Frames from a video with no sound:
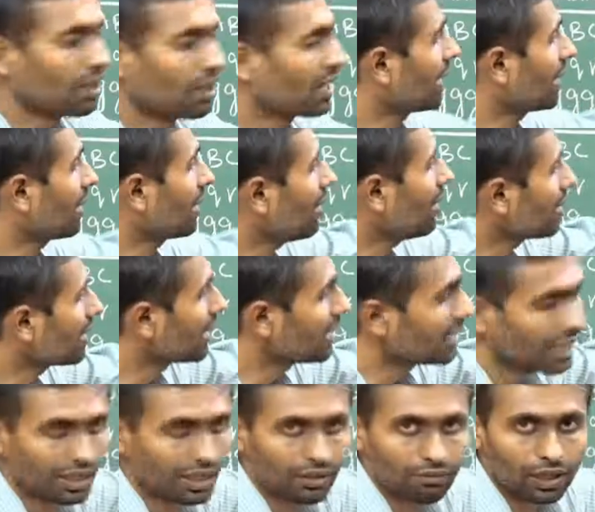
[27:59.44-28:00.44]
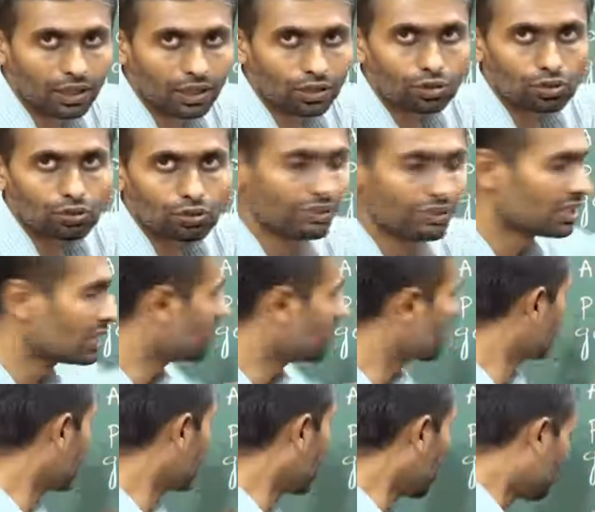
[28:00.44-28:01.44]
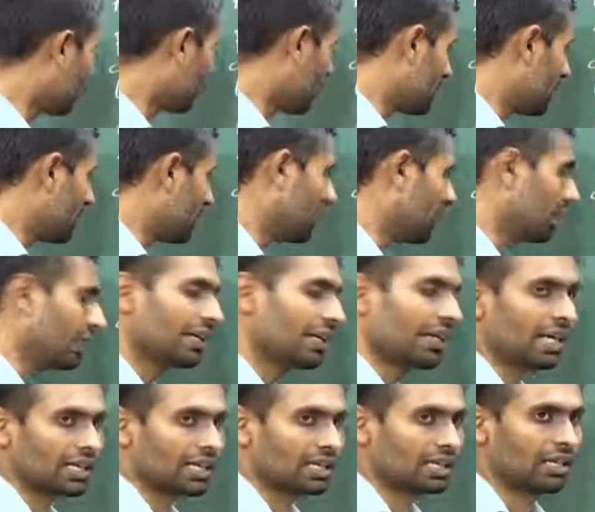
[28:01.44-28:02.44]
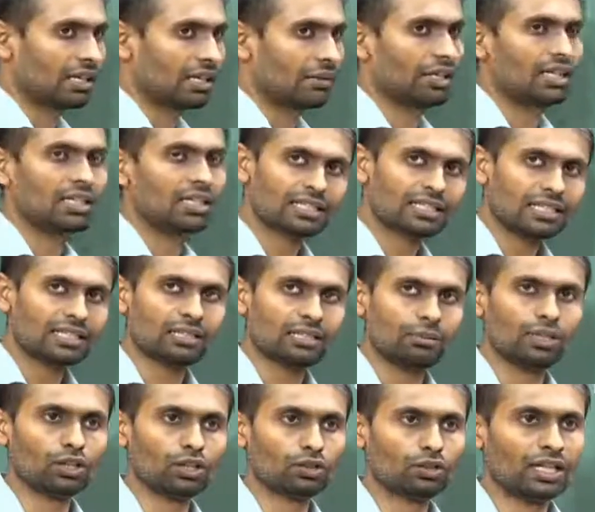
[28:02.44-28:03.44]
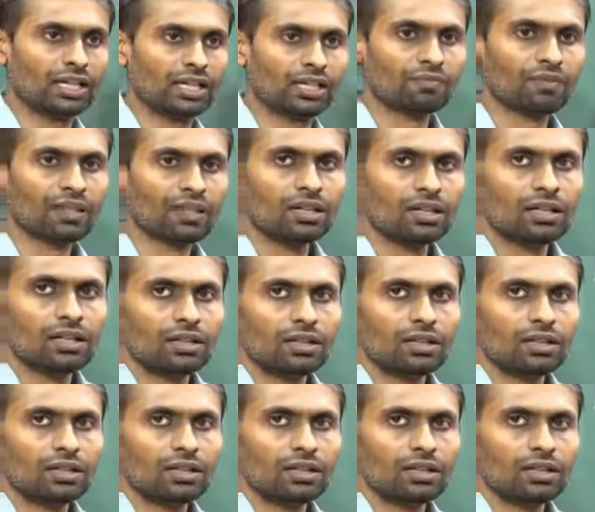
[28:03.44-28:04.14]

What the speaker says: But I cannot enter a value which is not present in the director table. It is as similar to that.